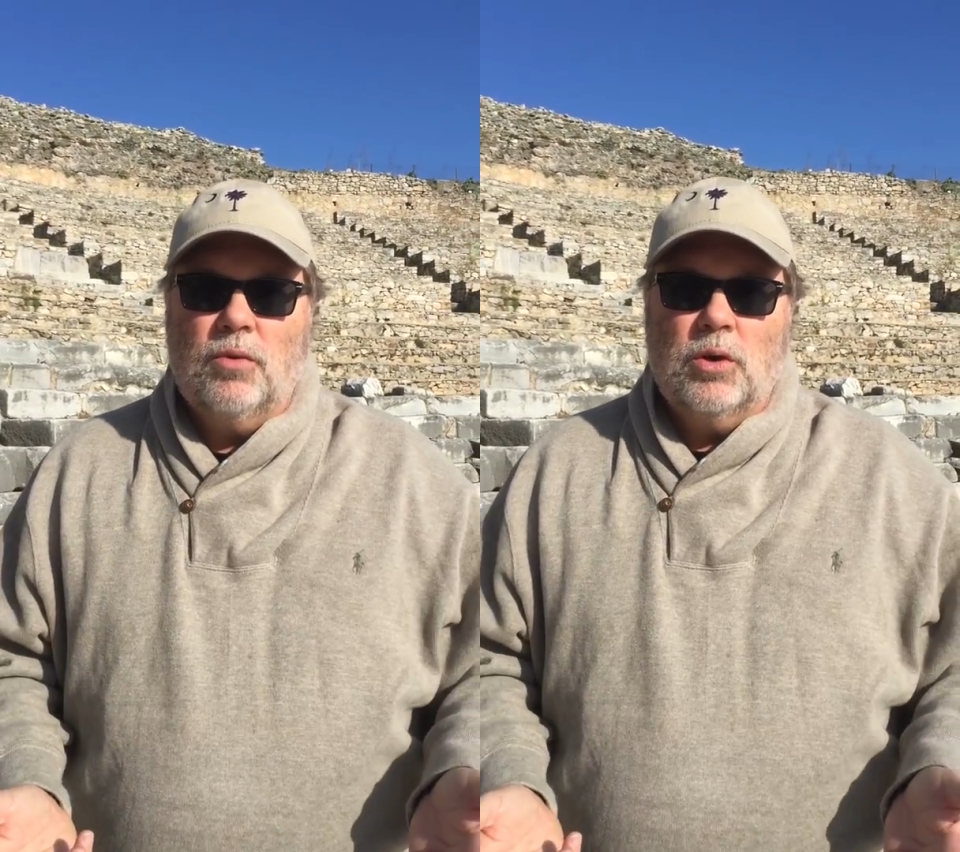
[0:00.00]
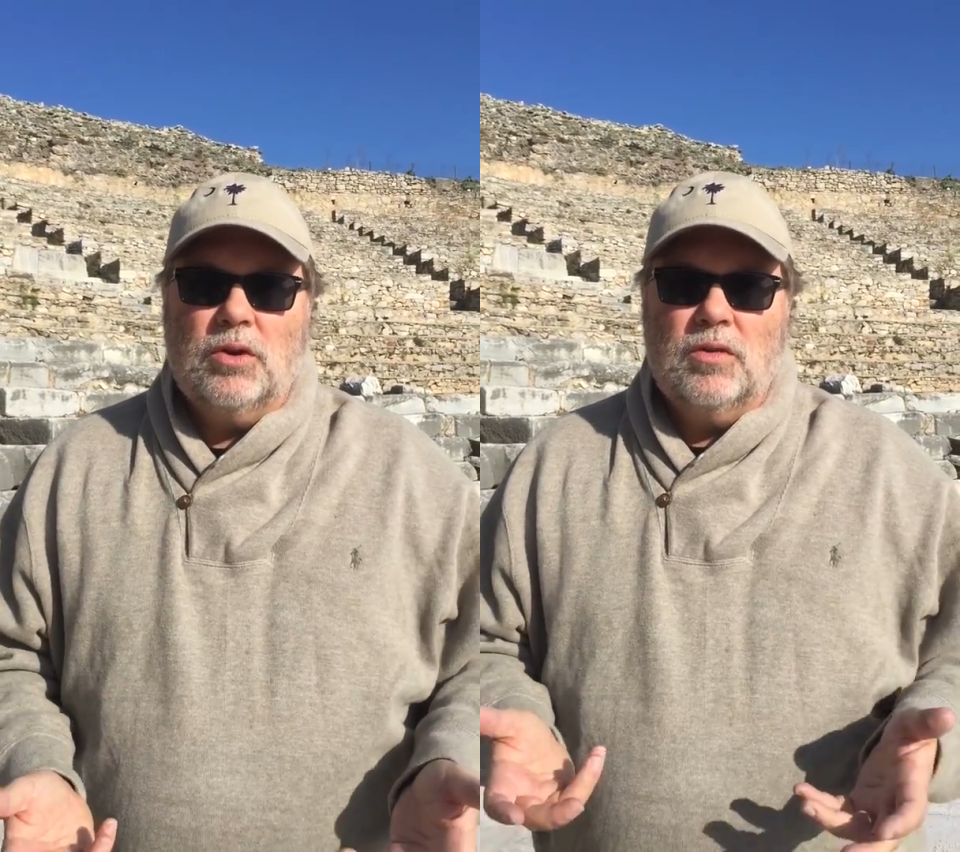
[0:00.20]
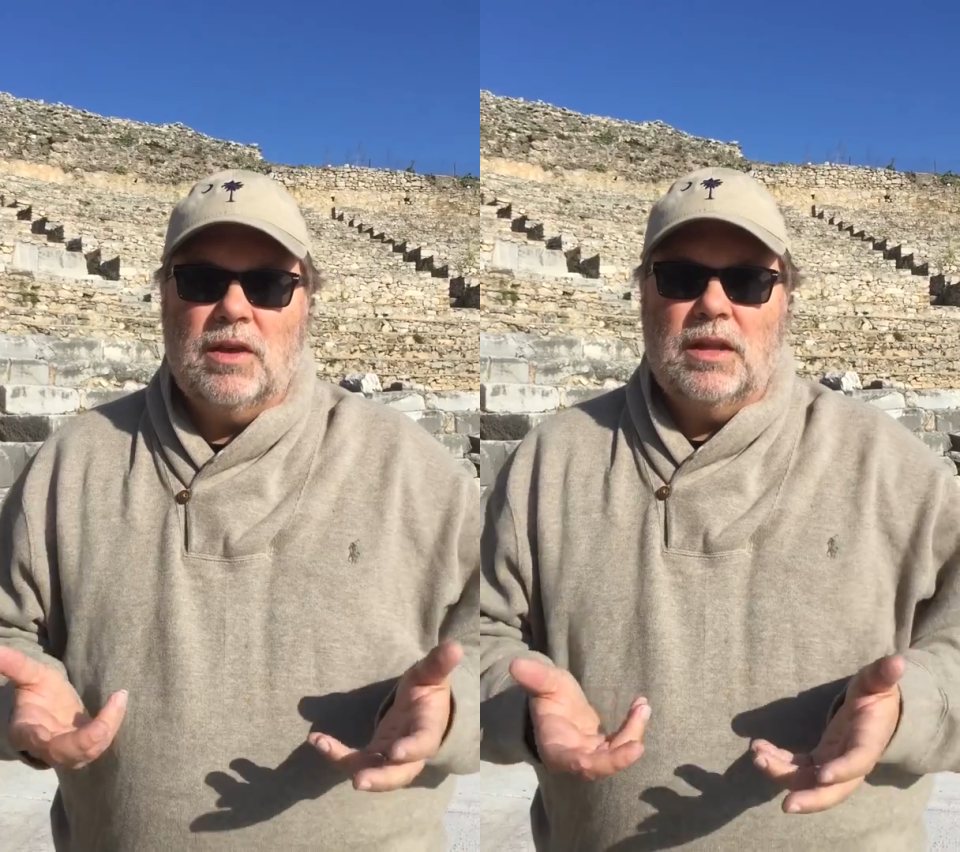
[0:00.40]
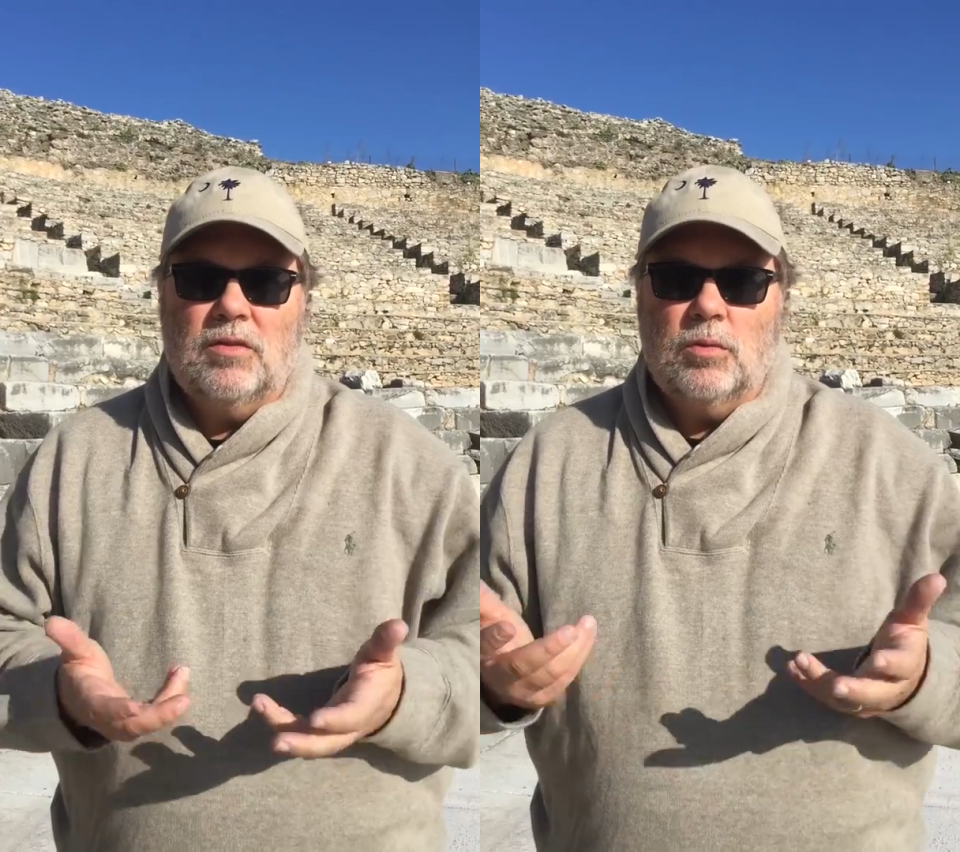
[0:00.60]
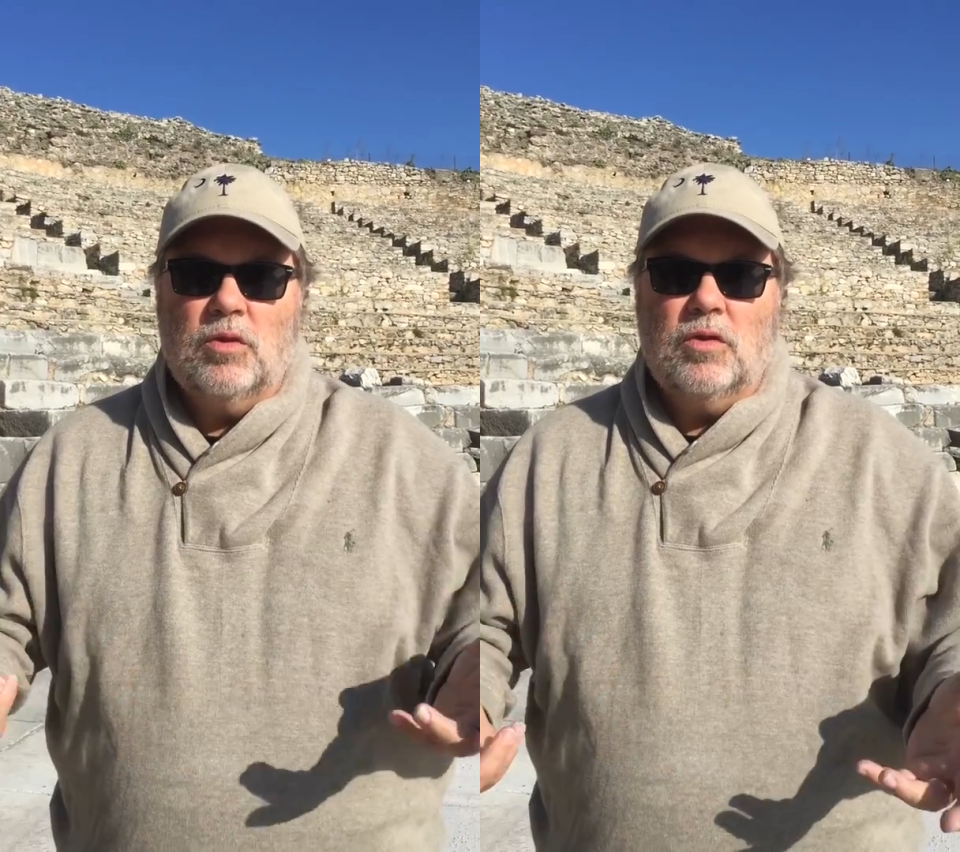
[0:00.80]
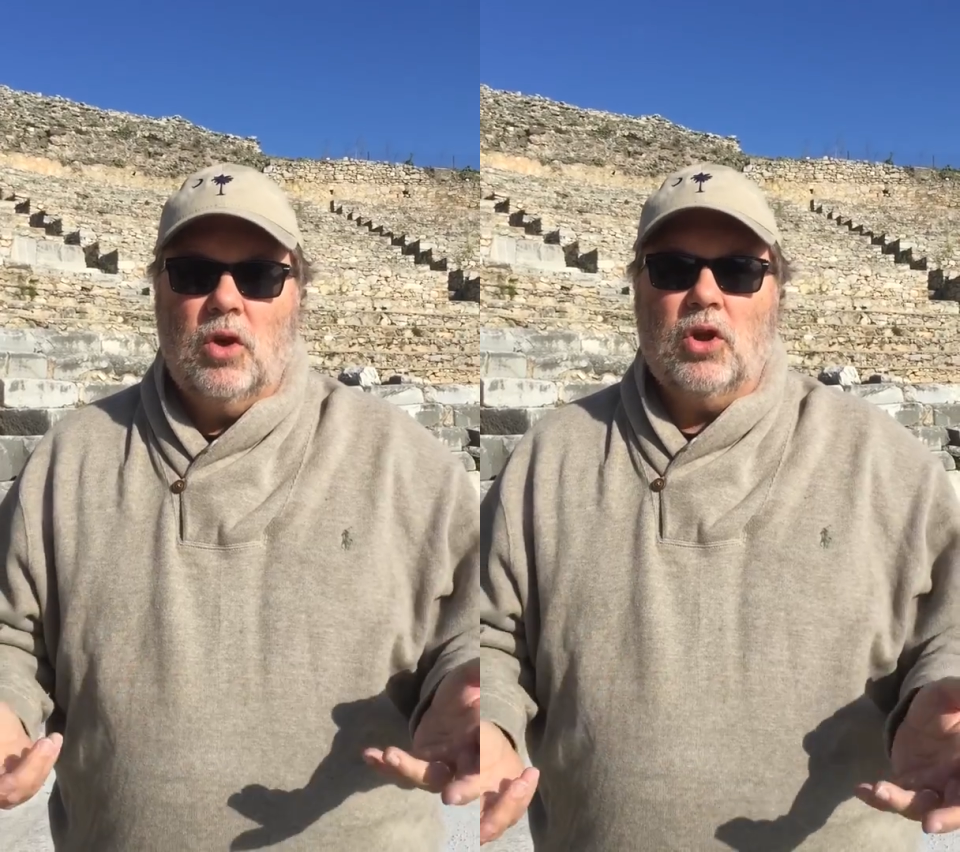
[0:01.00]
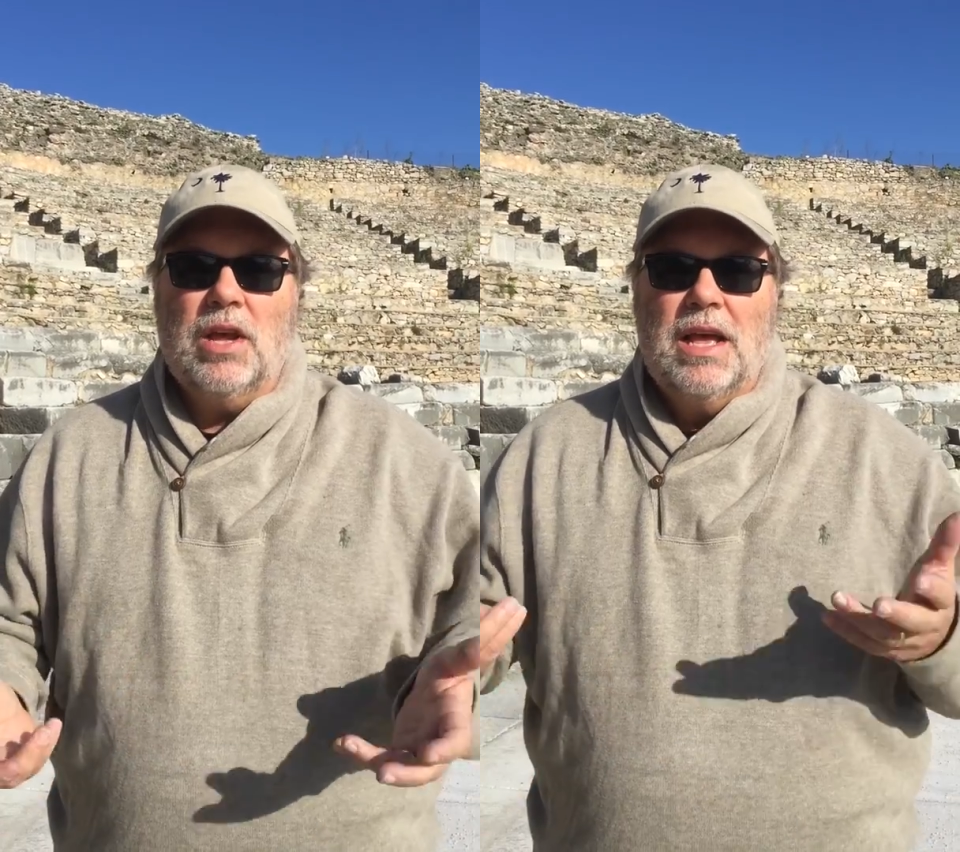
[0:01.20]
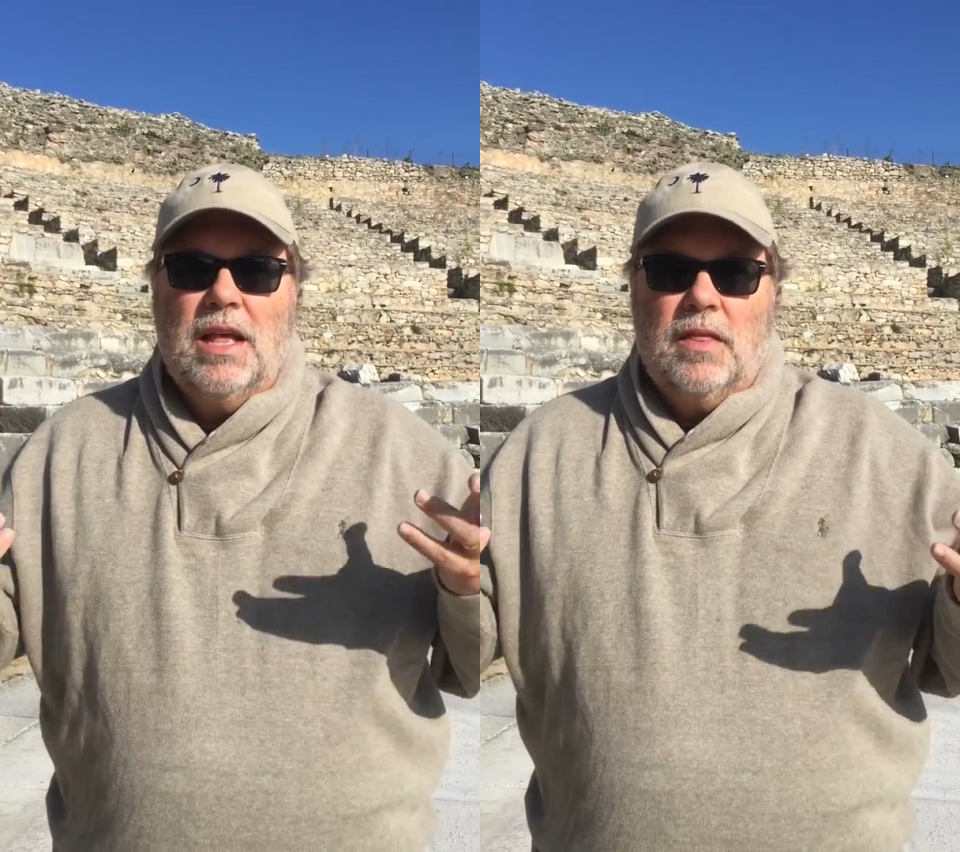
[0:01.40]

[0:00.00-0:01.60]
fortunes, and as a result,